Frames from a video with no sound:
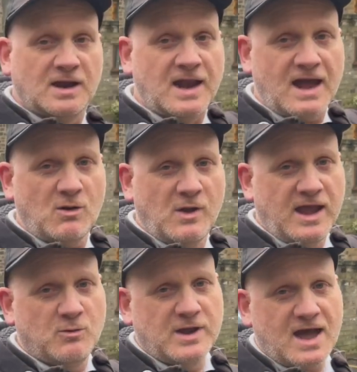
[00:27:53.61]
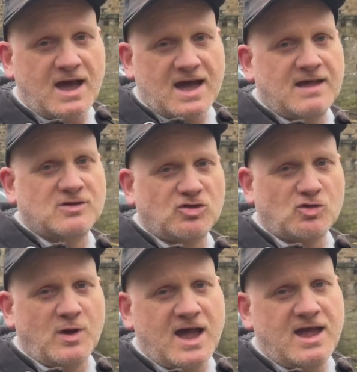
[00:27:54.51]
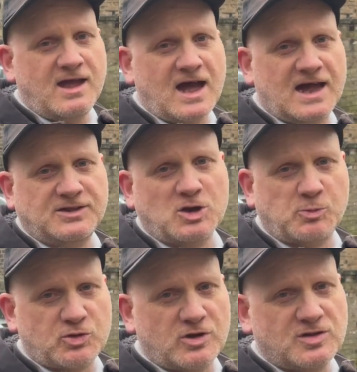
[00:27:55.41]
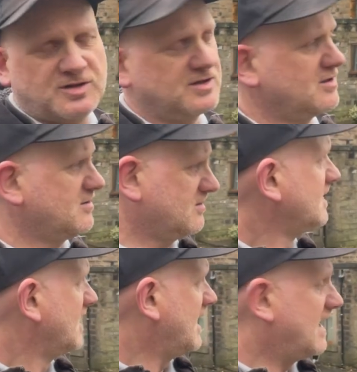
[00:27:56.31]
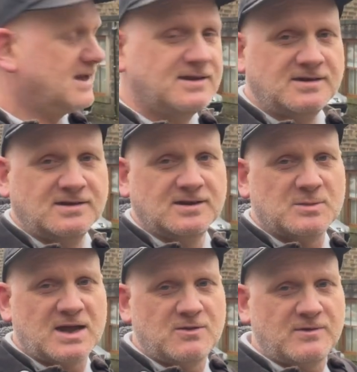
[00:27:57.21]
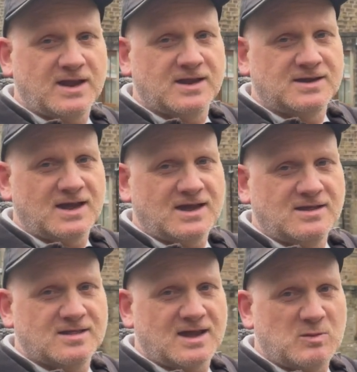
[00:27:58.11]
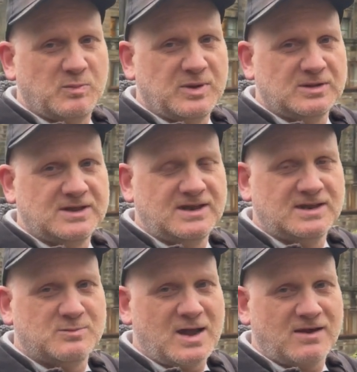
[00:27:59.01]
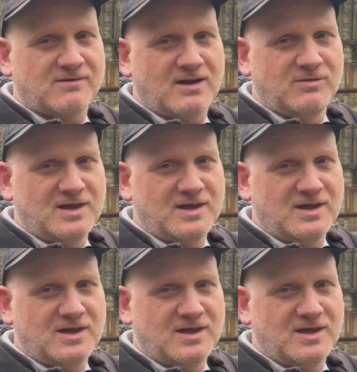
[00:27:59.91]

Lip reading: Now, here we are at the square at Dob Cross, and you might recognise that building in the background